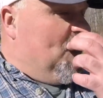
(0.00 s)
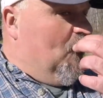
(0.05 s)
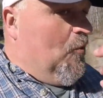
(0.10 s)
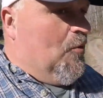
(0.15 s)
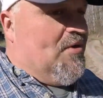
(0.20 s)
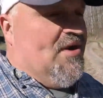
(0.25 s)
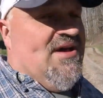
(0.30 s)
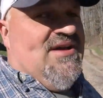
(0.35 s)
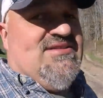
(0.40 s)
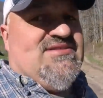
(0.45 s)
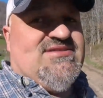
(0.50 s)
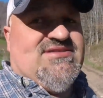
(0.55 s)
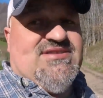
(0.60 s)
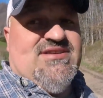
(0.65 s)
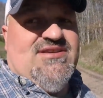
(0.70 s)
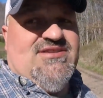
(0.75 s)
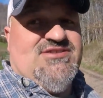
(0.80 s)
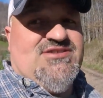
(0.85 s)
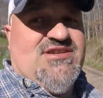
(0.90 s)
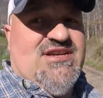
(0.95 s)
4 days of
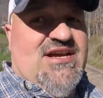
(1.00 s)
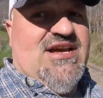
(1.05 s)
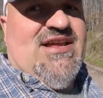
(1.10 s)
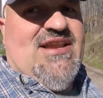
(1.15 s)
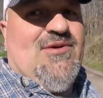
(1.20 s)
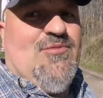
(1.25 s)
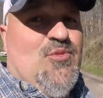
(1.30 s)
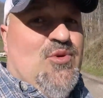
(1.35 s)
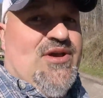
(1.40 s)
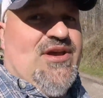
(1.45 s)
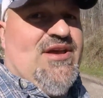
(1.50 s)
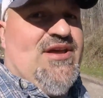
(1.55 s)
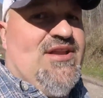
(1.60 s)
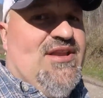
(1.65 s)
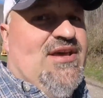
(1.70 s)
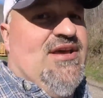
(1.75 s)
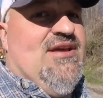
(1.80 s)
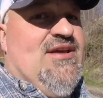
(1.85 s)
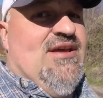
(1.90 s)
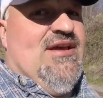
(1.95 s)
sunshine and
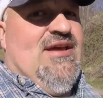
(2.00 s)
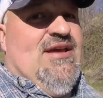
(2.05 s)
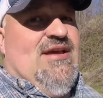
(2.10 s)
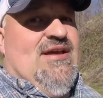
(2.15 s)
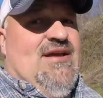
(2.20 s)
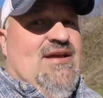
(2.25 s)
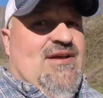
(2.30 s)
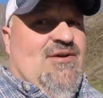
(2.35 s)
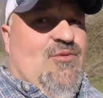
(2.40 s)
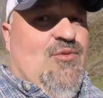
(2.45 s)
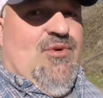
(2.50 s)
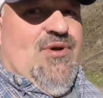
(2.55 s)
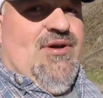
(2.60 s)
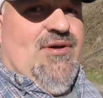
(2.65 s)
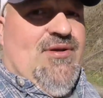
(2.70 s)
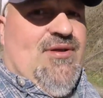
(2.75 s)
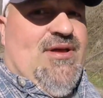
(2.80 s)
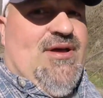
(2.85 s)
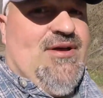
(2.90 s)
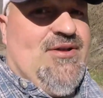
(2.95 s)
wind
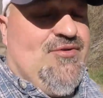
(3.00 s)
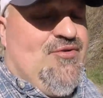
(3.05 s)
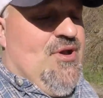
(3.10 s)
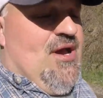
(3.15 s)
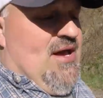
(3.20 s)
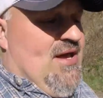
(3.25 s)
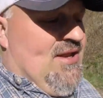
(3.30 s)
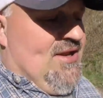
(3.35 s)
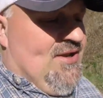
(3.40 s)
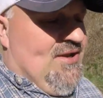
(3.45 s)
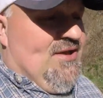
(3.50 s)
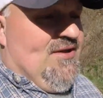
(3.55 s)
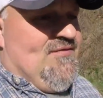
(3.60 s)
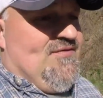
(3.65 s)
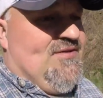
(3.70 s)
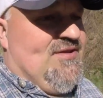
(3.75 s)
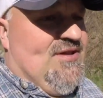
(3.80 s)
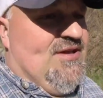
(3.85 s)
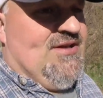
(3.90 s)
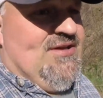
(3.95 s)
will dry it
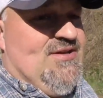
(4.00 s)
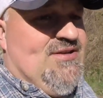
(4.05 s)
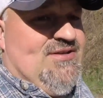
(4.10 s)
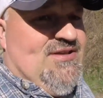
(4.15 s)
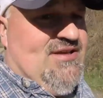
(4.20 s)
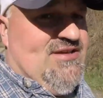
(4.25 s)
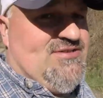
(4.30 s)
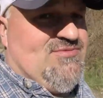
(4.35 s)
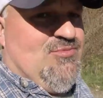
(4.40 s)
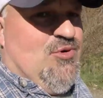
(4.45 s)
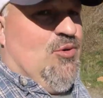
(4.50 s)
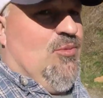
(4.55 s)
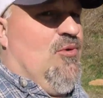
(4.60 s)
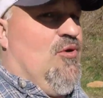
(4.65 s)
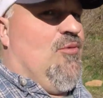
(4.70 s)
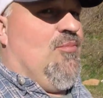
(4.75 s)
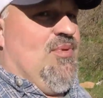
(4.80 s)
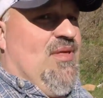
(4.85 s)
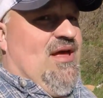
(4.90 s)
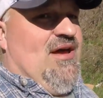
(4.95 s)
enough to get some more
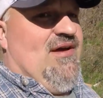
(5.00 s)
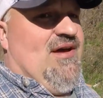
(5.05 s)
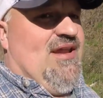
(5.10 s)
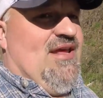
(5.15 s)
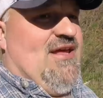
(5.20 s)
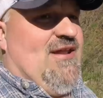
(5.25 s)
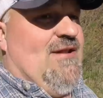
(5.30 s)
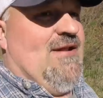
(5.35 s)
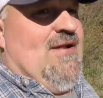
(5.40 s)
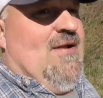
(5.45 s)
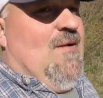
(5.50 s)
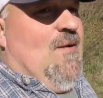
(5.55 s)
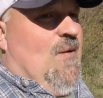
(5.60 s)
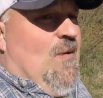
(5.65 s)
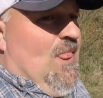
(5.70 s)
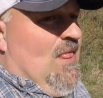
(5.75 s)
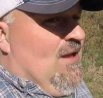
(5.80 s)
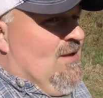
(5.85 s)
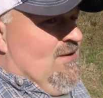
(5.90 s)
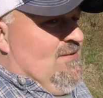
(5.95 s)
plowing in.
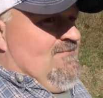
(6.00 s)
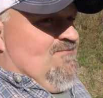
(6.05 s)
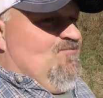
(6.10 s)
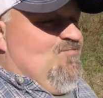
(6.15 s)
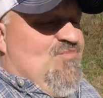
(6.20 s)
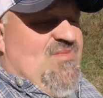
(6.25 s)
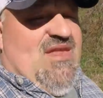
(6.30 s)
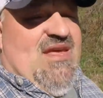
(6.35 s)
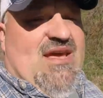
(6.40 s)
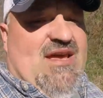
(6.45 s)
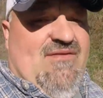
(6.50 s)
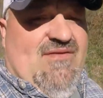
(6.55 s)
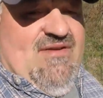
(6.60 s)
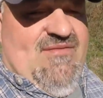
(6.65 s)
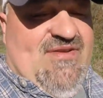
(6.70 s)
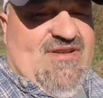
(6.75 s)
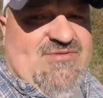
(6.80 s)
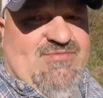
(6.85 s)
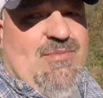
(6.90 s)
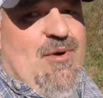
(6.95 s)
Even
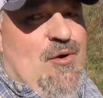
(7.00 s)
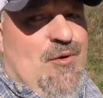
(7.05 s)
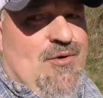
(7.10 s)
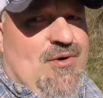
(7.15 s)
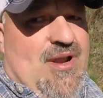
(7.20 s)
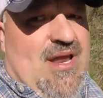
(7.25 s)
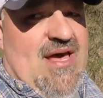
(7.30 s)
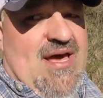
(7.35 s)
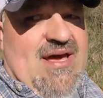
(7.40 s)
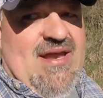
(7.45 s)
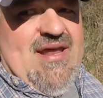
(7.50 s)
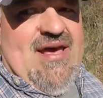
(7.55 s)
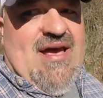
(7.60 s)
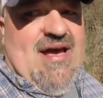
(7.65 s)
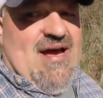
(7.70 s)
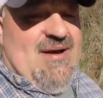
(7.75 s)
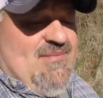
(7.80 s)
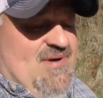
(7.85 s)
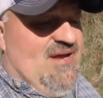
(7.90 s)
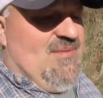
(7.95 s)
if it's borderline,
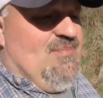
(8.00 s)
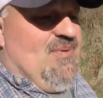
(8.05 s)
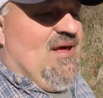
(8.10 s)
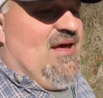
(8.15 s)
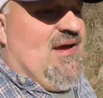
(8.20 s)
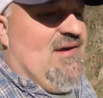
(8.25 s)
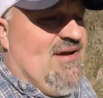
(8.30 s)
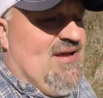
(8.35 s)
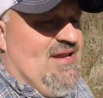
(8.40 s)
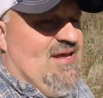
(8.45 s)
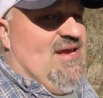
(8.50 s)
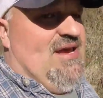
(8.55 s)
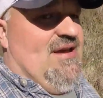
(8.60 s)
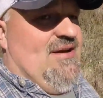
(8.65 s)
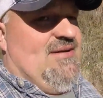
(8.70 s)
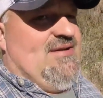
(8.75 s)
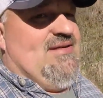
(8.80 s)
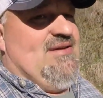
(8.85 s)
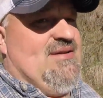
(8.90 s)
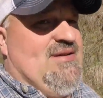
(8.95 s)
I may plow
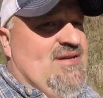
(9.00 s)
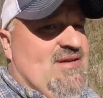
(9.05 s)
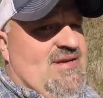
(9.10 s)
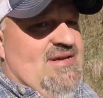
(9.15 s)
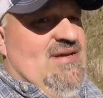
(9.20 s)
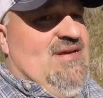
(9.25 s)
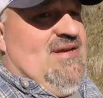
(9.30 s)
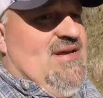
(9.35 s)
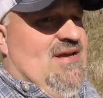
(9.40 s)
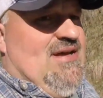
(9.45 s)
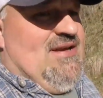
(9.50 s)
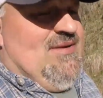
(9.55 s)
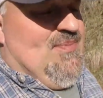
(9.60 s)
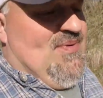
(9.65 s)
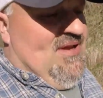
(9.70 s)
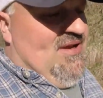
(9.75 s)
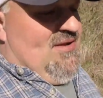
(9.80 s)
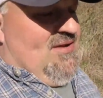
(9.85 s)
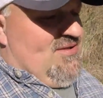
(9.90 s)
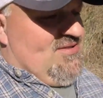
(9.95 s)
anyhow,
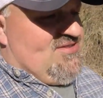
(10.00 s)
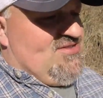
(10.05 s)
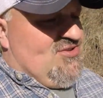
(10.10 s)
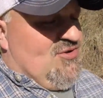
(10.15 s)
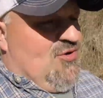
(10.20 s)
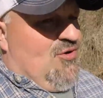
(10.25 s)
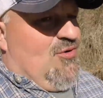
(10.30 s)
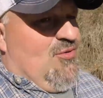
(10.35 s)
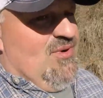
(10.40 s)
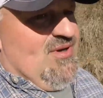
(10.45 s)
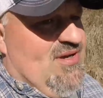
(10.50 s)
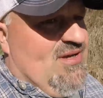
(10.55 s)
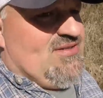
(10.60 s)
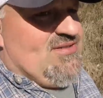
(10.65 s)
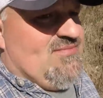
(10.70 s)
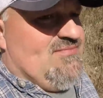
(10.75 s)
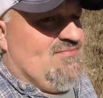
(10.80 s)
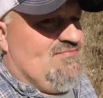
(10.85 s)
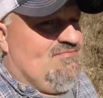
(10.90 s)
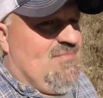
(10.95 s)
depending on the soil. We got
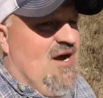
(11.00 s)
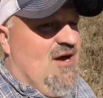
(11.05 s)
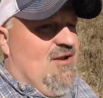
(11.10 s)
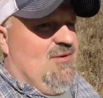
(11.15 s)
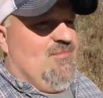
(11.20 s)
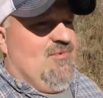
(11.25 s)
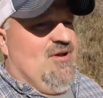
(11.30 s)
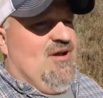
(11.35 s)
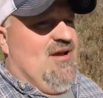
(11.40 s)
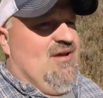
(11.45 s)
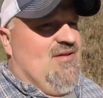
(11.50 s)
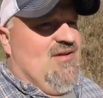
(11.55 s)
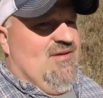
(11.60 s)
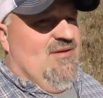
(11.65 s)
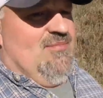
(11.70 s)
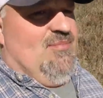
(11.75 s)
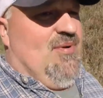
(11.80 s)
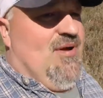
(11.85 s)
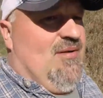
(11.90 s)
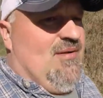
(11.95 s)
some bottom ground
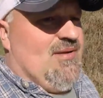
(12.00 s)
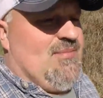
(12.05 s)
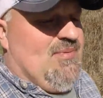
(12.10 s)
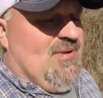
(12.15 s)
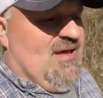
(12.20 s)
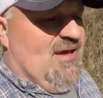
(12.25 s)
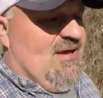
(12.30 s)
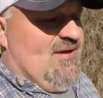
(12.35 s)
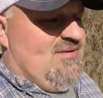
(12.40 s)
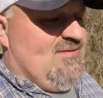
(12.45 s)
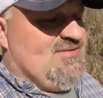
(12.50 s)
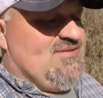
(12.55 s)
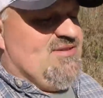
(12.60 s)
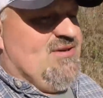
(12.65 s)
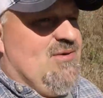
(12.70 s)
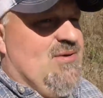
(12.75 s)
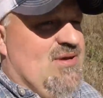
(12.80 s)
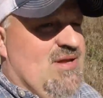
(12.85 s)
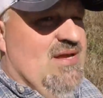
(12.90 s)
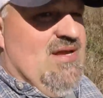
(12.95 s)
that'll probably plow.
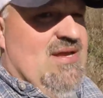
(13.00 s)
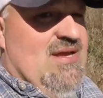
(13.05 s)
So,